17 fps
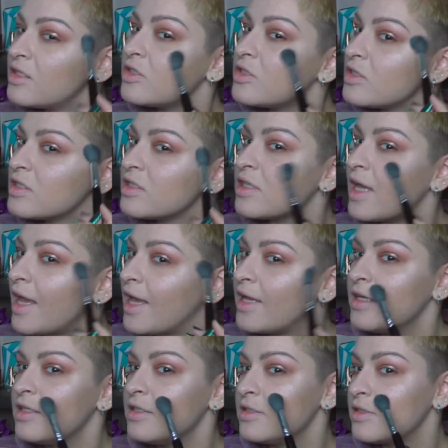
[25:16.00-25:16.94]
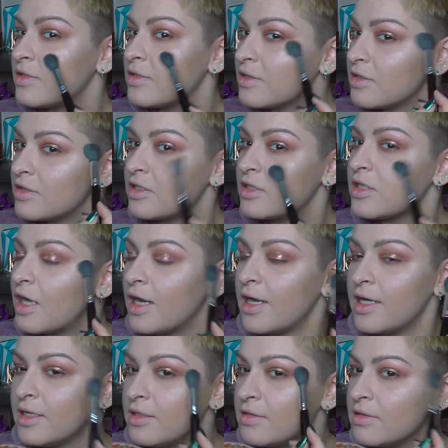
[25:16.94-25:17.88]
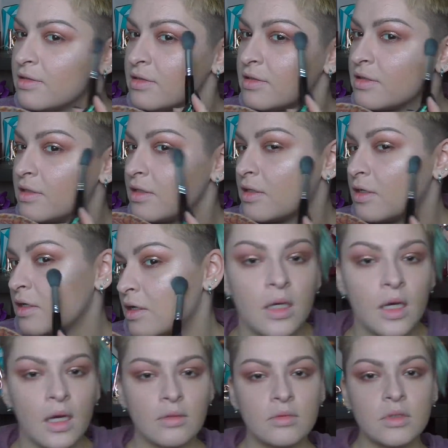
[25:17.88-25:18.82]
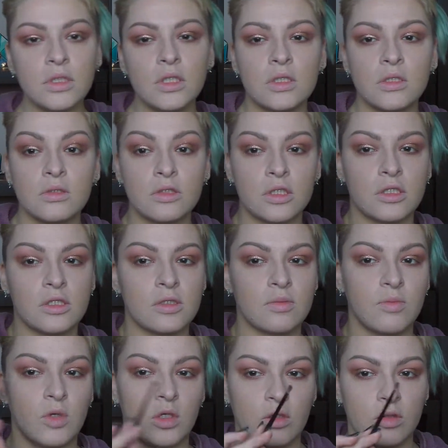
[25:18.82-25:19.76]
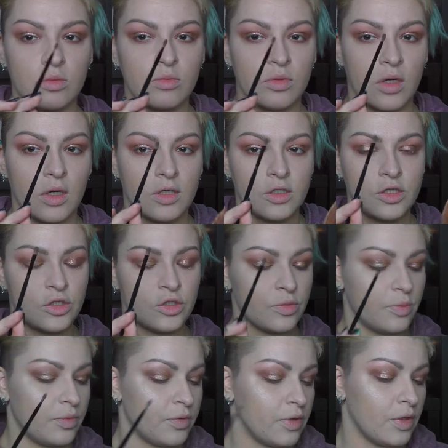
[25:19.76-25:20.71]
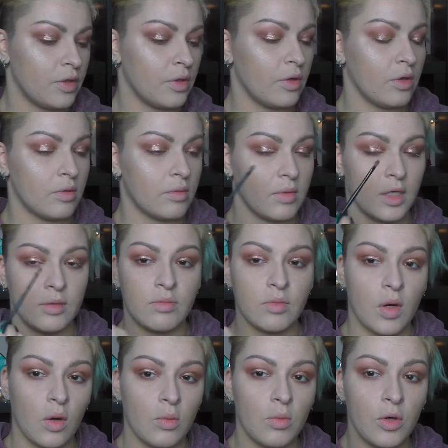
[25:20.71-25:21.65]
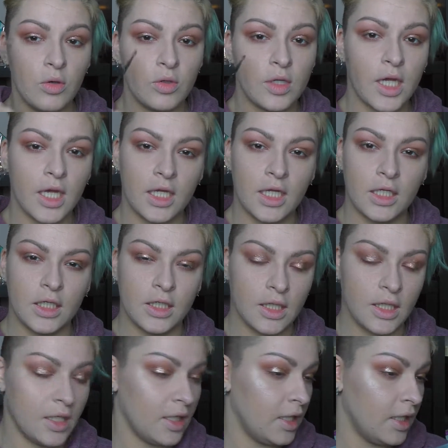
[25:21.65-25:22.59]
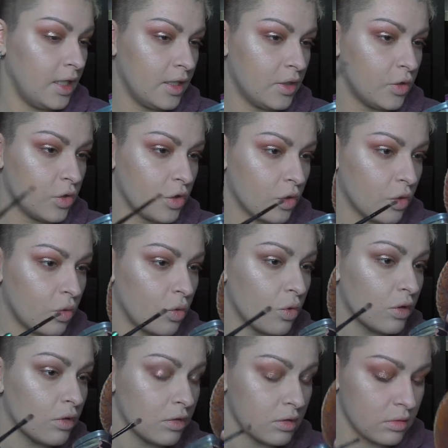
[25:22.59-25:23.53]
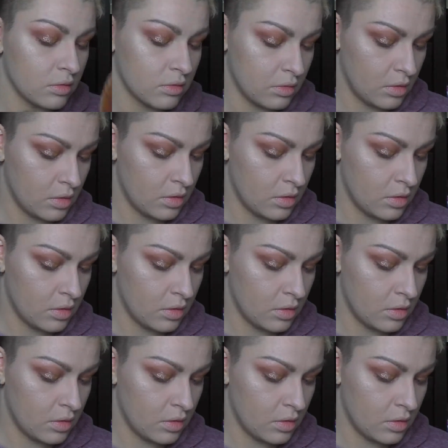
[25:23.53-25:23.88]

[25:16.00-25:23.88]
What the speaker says: It's just adding to the shine. I'm gonna use a smaller brush to put it on my brow bone and the inner corner.